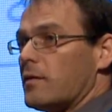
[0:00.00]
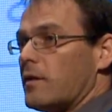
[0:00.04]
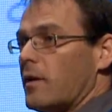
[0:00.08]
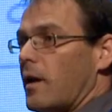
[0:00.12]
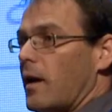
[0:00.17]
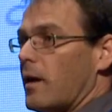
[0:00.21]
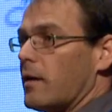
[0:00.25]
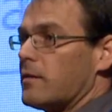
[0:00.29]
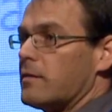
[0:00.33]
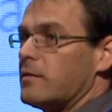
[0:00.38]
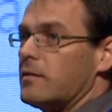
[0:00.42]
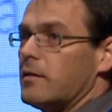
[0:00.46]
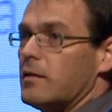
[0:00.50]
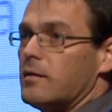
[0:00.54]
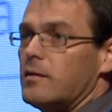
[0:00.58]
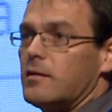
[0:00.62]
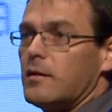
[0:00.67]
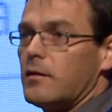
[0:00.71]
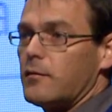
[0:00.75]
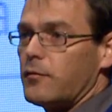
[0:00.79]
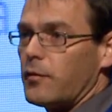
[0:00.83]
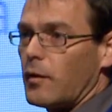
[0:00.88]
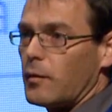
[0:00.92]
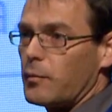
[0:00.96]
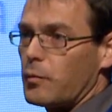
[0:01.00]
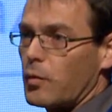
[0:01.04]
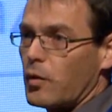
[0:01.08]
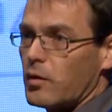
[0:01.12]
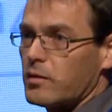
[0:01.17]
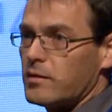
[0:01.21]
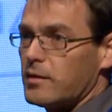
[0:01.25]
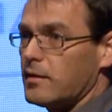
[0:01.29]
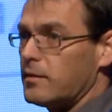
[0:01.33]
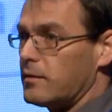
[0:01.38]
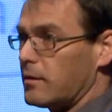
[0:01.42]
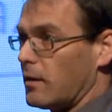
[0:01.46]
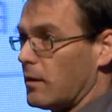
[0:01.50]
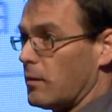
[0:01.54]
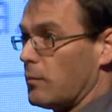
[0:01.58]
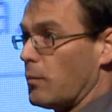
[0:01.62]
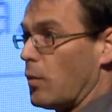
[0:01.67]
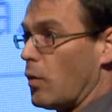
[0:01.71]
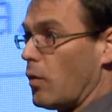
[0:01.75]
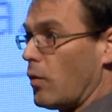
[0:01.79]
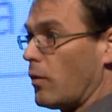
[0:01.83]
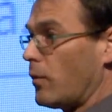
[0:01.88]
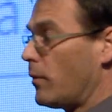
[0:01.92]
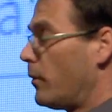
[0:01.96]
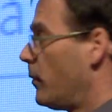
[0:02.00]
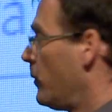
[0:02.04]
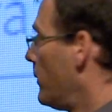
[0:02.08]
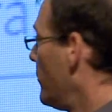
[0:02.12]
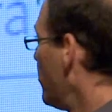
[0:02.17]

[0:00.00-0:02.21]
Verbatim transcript: like cystic fibrosis and more.